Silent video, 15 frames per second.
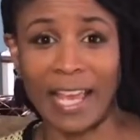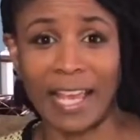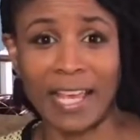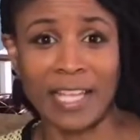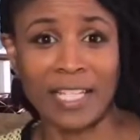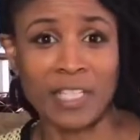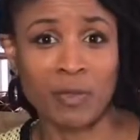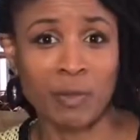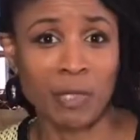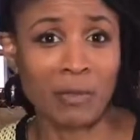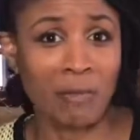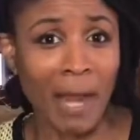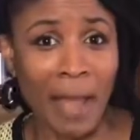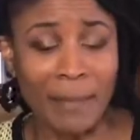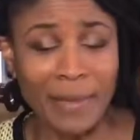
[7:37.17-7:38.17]
And we
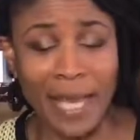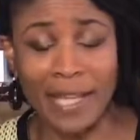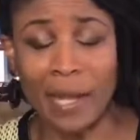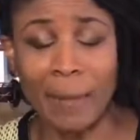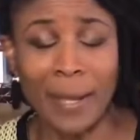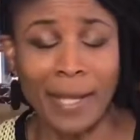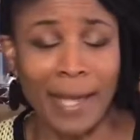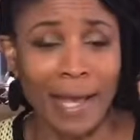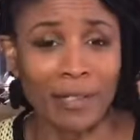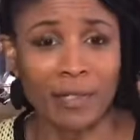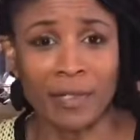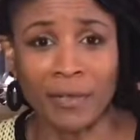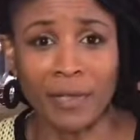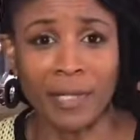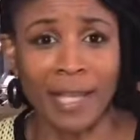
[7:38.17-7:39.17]
wrapped that up. I got
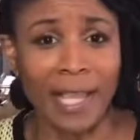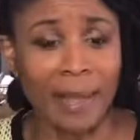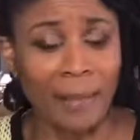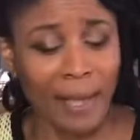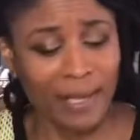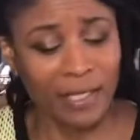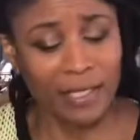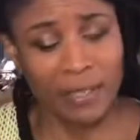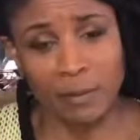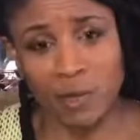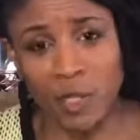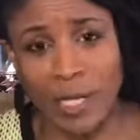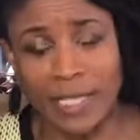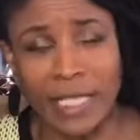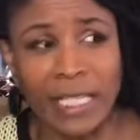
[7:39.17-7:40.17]
on the road, I came back, and I'm
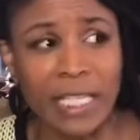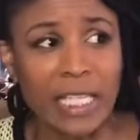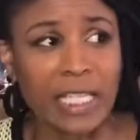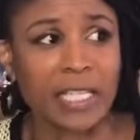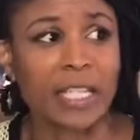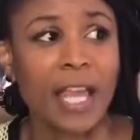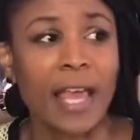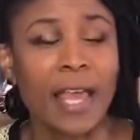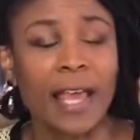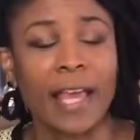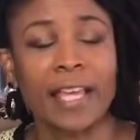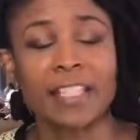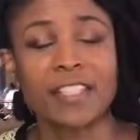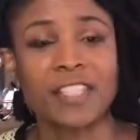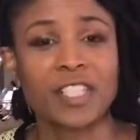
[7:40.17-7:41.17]
trying to eat.
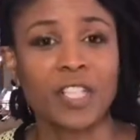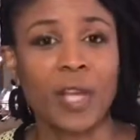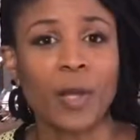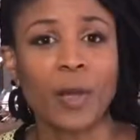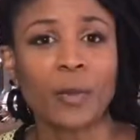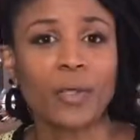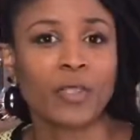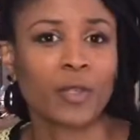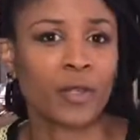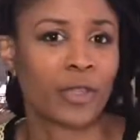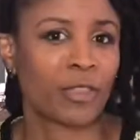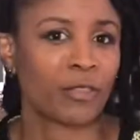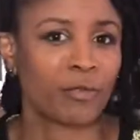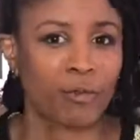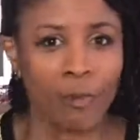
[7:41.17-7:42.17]
And so when you're
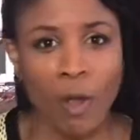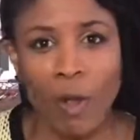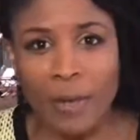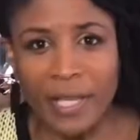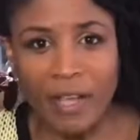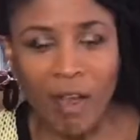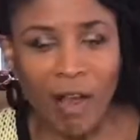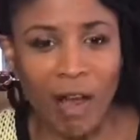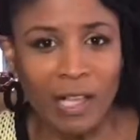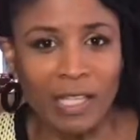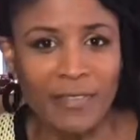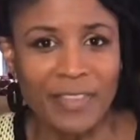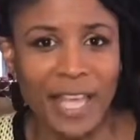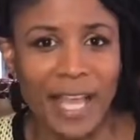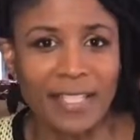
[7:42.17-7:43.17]
throwing all
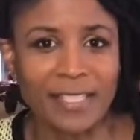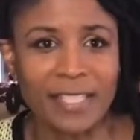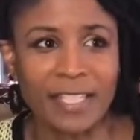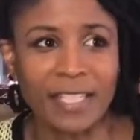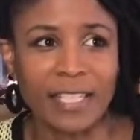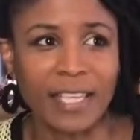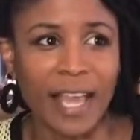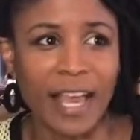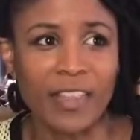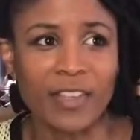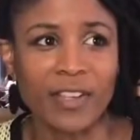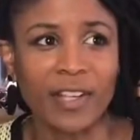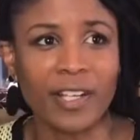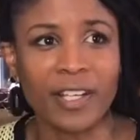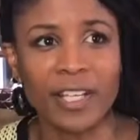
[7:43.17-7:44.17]
of that
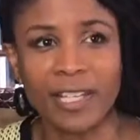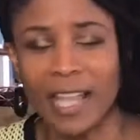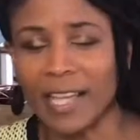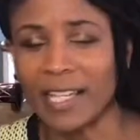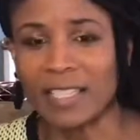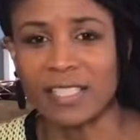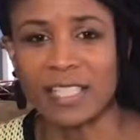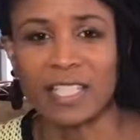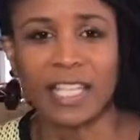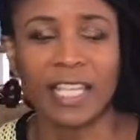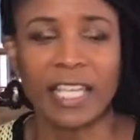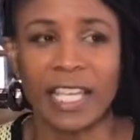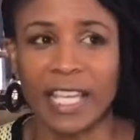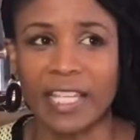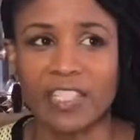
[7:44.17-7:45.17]
together, like I said,
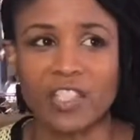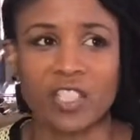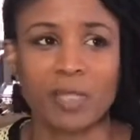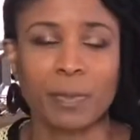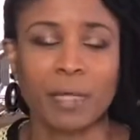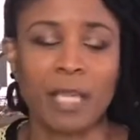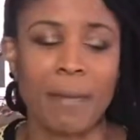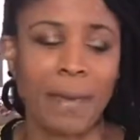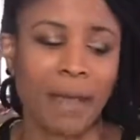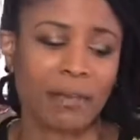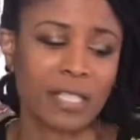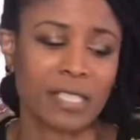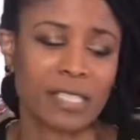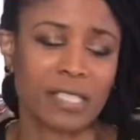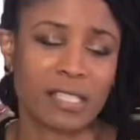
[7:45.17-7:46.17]
it can't just be
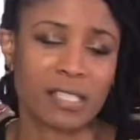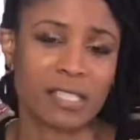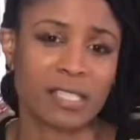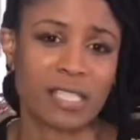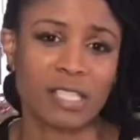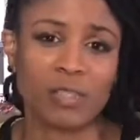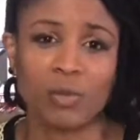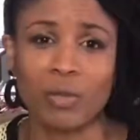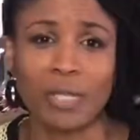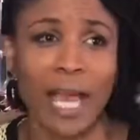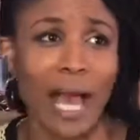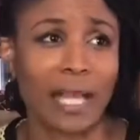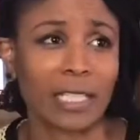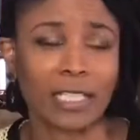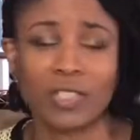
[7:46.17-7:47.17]
about consistency. You
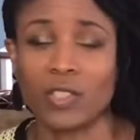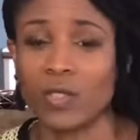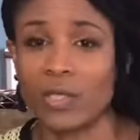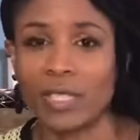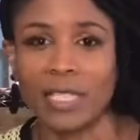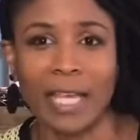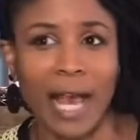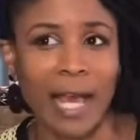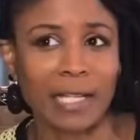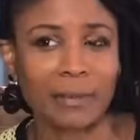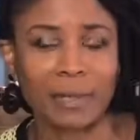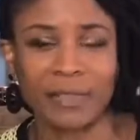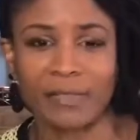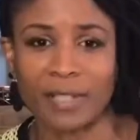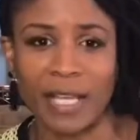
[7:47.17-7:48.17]
gotta, you gotta
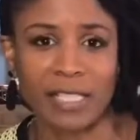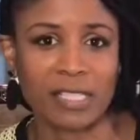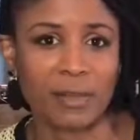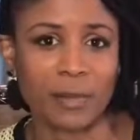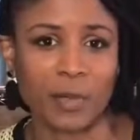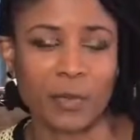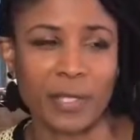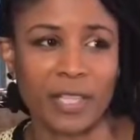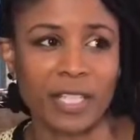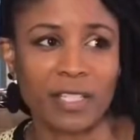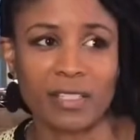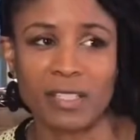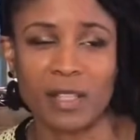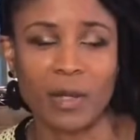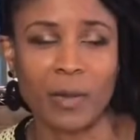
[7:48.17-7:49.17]
be flexible with it.
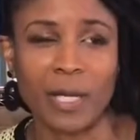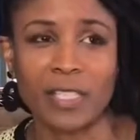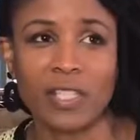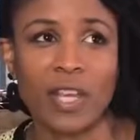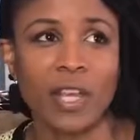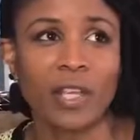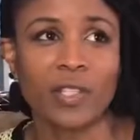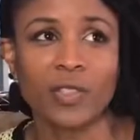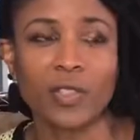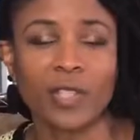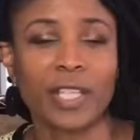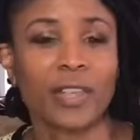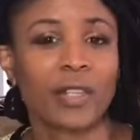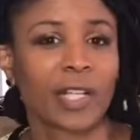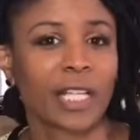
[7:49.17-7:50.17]
Cause otherwise you're
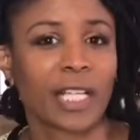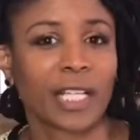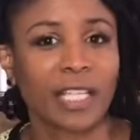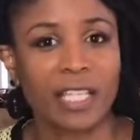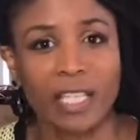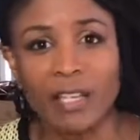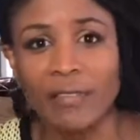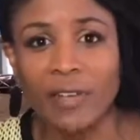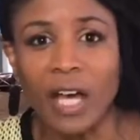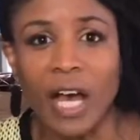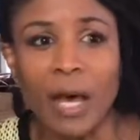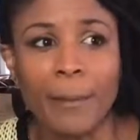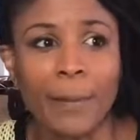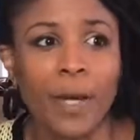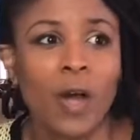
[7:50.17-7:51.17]
either gonna give
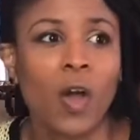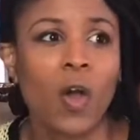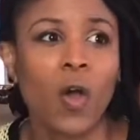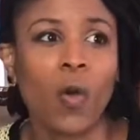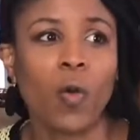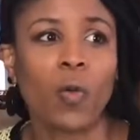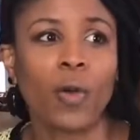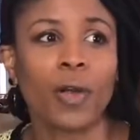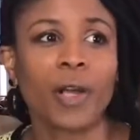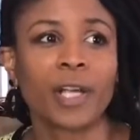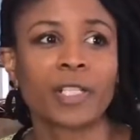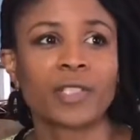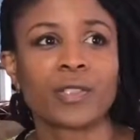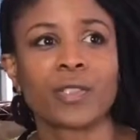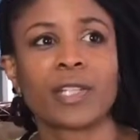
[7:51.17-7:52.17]
up
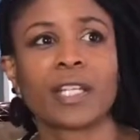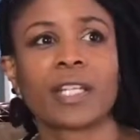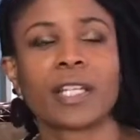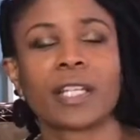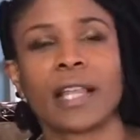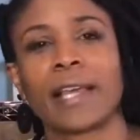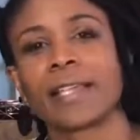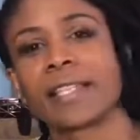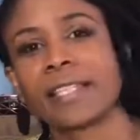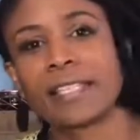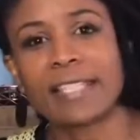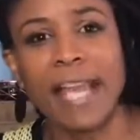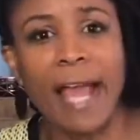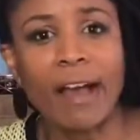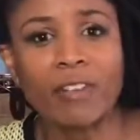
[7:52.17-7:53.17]
or you're gonna like
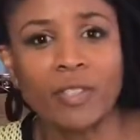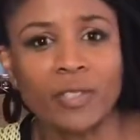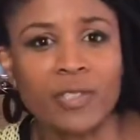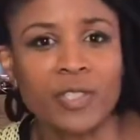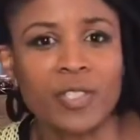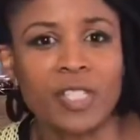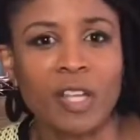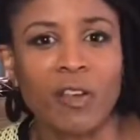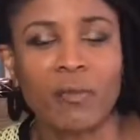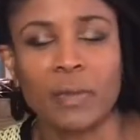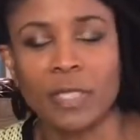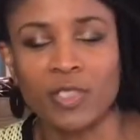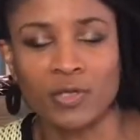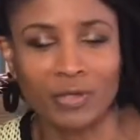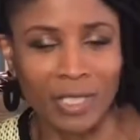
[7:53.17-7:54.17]
get down on yourself
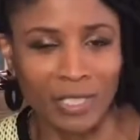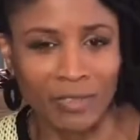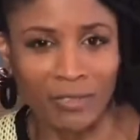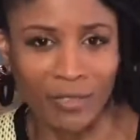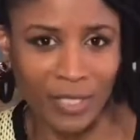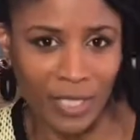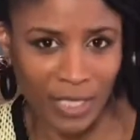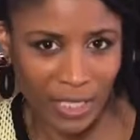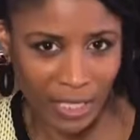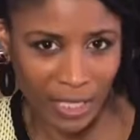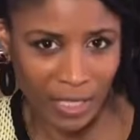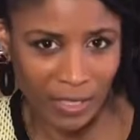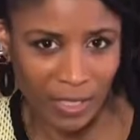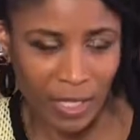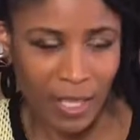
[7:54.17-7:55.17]
because you didn't fit it
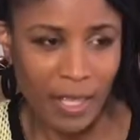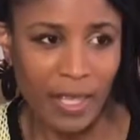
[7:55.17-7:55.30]
in.